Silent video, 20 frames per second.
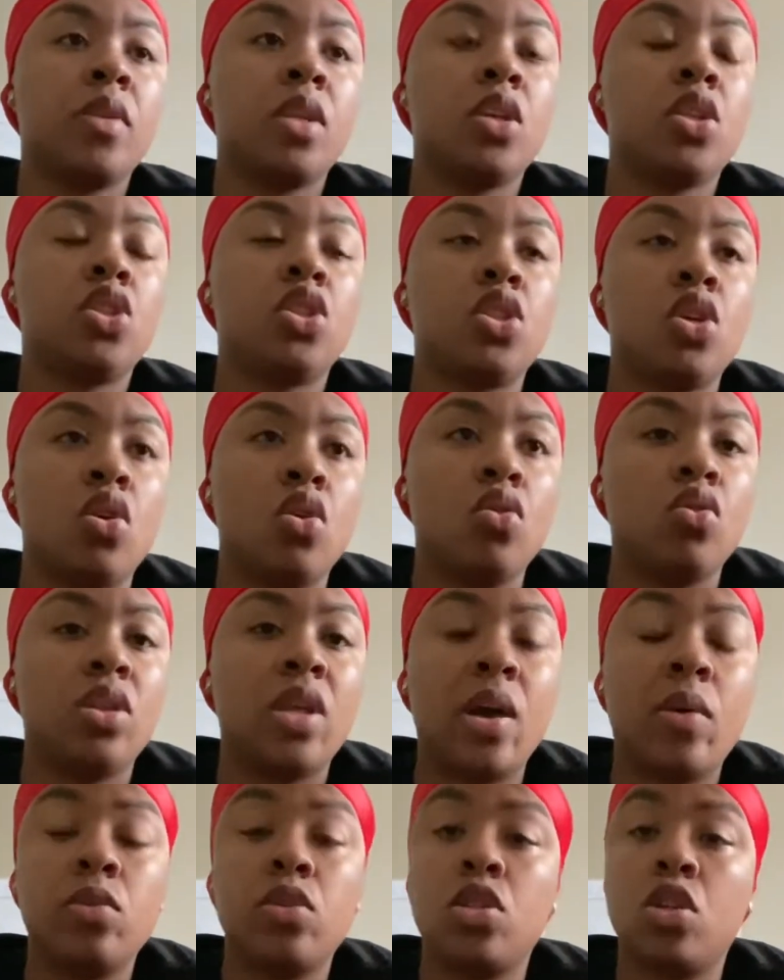So
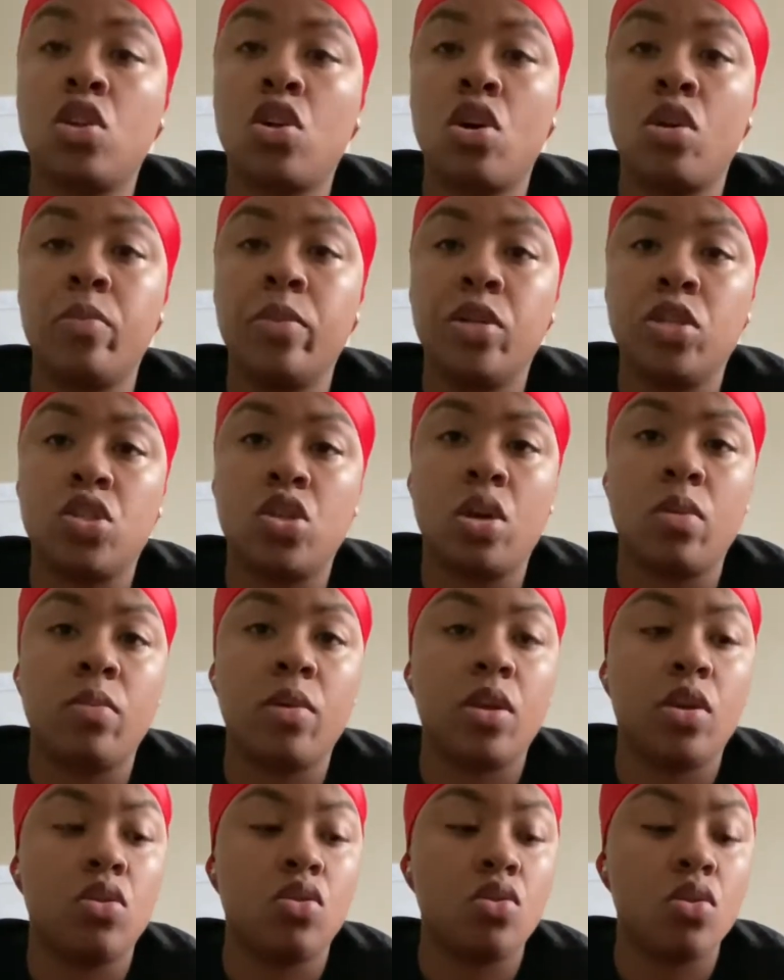that was alarming. So I'm
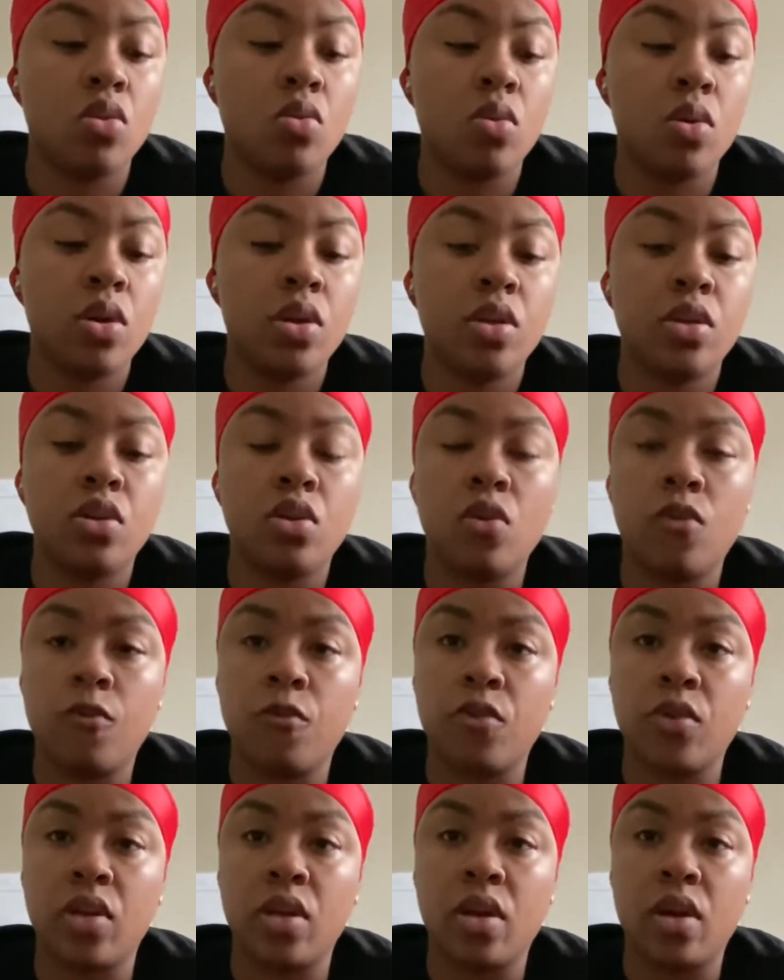like, you know what? Don't
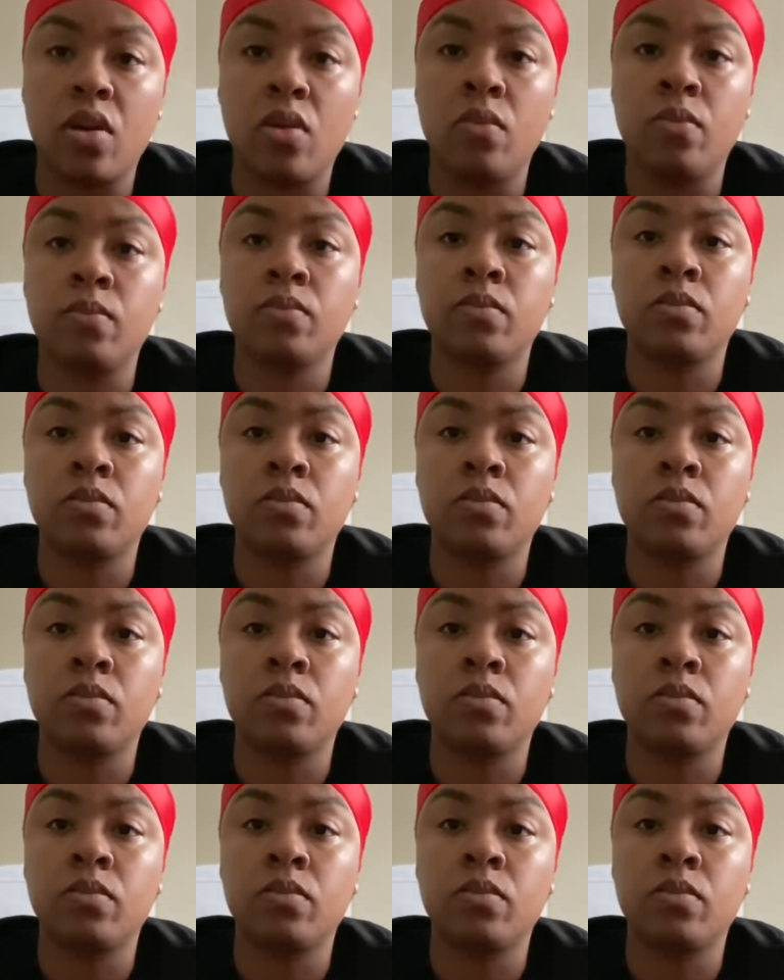freak out.